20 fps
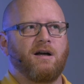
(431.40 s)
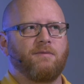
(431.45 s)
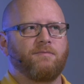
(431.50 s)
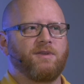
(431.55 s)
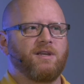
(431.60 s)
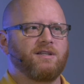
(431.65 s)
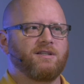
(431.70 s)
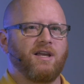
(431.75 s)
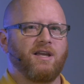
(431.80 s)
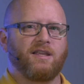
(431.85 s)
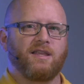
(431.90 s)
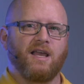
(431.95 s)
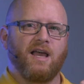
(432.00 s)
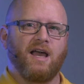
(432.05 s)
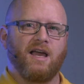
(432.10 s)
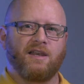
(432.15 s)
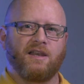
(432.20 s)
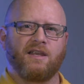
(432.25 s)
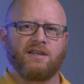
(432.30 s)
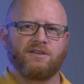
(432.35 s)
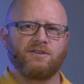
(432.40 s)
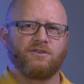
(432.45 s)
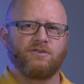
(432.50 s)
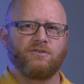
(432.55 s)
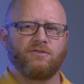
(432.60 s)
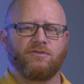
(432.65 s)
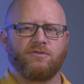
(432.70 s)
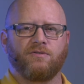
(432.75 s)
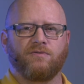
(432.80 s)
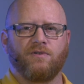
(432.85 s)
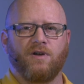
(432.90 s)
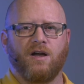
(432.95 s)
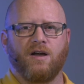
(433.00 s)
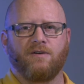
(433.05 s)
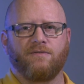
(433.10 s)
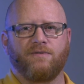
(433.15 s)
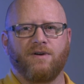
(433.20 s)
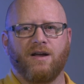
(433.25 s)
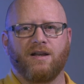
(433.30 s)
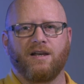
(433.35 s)
things like that. And as you
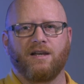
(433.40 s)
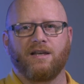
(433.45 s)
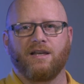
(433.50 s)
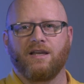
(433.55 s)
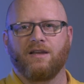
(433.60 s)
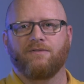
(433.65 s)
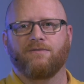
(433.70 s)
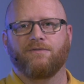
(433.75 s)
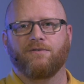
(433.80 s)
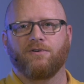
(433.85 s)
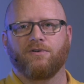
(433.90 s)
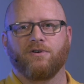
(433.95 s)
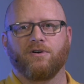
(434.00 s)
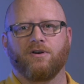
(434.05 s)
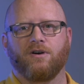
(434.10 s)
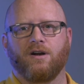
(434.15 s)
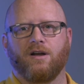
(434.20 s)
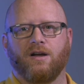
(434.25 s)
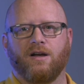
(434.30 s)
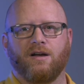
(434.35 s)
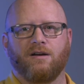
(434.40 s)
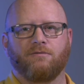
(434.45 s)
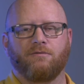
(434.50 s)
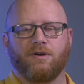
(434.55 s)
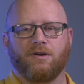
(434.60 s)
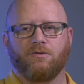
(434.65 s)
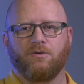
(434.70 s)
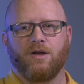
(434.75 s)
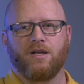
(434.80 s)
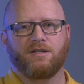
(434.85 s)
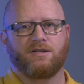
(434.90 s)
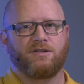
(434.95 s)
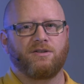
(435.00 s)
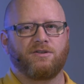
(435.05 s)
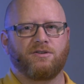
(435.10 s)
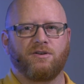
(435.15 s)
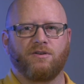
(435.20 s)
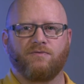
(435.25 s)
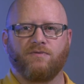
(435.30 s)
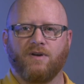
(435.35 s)
find a need for a request, you
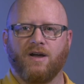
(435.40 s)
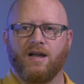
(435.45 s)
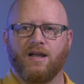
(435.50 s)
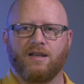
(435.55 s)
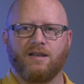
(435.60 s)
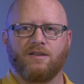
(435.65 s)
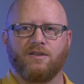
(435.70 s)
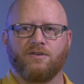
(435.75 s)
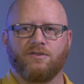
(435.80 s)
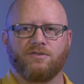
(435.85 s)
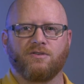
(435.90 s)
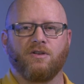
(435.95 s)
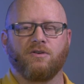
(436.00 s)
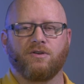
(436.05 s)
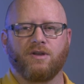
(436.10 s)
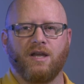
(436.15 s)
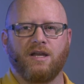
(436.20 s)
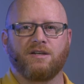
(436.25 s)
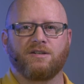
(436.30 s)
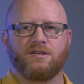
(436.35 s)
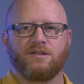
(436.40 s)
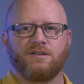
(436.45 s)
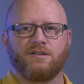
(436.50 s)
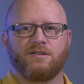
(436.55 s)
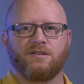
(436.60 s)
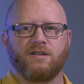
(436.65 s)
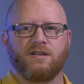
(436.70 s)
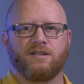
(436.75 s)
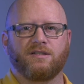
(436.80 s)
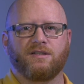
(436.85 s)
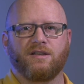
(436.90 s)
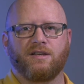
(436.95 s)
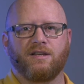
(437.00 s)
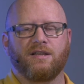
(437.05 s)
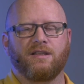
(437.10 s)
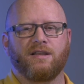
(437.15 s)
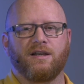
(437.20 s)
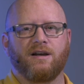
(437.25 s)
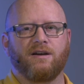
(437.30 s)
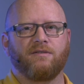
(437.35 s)
should find those locations listed
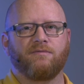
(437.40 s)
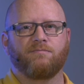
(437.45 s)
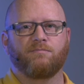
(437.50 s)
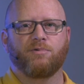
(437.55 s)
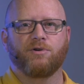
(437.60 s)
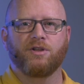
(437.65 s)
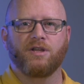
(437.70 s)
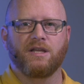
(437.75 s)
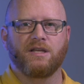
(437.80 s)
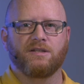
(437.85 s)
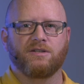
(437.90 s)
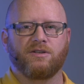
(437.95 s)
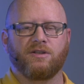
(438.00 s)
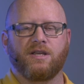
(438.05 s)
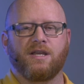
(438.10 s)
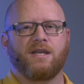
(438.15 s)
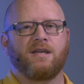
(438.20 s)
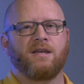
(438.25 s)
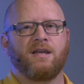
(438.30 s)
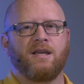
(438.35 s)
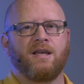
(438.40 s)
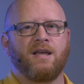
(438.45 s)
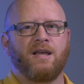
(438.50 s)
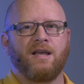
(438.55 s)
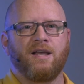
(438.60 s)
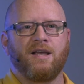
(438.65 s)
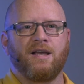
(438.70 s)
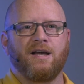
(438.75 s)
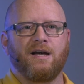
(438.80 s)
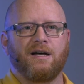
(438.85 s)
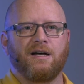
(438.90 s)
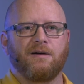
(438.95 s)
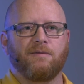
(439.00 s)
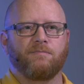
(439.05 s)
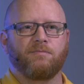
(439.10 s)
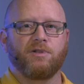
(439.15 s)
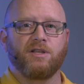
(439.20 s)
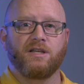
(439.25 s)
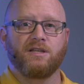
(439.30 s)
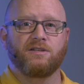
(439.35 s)
in there pretty easily.
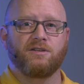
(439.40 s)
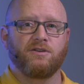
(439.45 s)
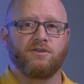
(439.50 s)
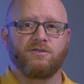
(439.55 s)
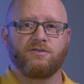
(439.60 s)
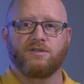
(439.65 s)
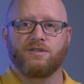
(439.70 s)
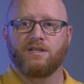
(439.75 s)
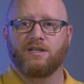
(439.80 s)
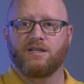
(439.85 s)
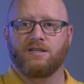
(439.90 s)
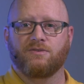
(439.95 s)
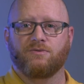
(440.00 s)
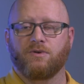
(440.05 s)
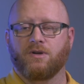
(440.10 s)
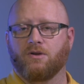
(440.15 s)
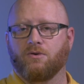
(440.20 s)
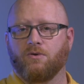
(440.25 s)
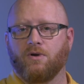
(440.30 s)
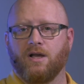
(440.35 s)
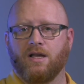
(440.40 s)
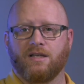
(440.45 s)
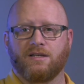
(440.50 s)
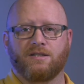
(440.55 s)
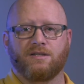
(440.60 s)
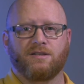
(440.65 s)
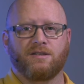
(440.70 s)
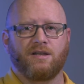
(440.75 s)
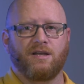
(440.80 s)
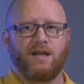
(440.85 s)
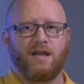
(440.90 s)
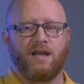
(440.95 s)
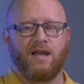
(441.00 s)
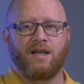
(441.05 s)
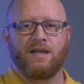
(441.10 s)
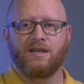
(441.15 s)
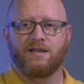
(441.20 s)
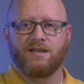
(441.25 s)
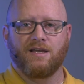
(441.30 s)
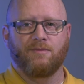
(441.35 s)
Please use these requests
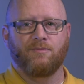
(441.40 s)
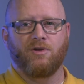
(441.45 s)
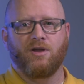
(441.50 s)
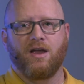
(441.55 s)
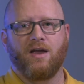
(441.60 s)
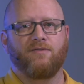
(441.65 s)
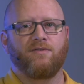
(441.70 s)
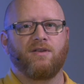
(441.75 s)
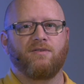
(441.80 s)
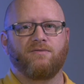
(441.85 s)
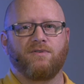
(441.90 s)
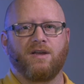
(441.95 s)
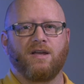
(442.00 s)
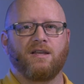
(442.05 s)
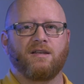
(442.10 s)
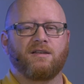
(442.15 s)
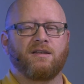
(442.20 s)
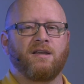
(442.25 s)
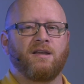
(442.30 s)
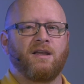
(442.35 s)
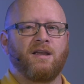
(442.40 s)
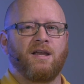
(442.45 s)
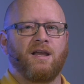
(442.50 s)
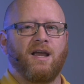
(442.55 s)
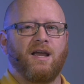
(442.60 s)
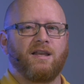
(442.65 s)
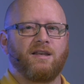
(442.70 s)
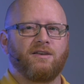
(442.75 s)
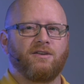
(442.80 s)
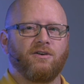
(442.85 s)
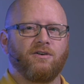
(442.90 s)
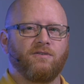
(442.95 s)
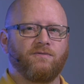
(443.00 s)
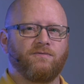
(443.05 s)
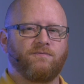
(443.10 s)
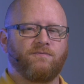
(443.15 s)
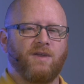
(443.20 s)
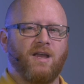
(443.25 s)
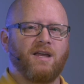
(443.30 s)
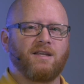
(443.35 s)
anytime you have an event, and don't
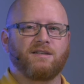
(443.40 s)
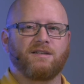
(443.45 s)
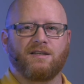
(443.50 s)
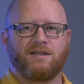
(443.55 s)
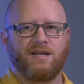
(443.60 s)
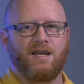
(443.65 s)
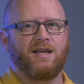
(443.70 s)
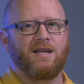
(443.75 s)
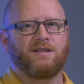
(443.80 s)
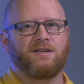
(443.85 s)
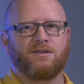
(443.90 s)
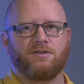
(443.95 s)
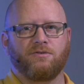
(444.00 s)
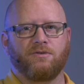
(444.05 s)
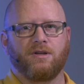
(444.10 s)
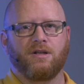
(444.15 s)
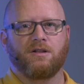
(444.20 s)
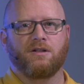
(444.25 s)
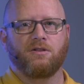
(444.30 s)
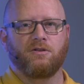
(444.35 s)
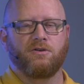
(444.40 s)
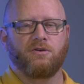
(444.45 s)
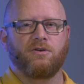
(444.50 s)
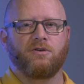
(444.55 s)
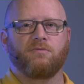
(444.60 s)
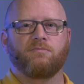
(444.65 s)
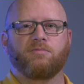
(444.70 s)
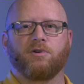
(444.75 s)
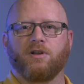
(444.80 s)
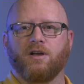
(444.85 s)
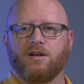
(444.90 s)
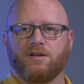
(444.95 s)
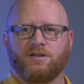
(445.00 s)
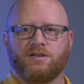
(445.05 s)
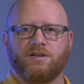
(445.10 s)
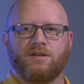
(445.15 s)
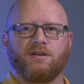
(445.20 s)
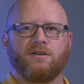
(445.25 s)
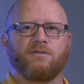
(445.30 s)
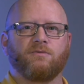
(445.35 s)
hesitate to include
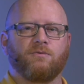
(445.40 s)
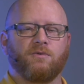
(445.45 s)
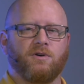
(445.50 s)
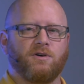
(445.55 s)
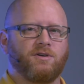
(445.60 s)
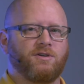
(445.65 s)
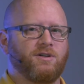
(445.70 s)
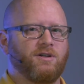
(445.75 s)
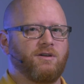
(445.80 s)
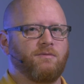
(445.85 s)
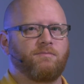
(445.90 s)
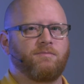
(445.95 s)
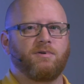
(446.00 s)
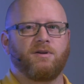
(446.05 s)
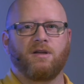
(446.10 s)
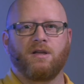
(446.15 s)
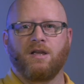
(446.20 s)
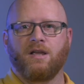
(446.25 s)
production, worship,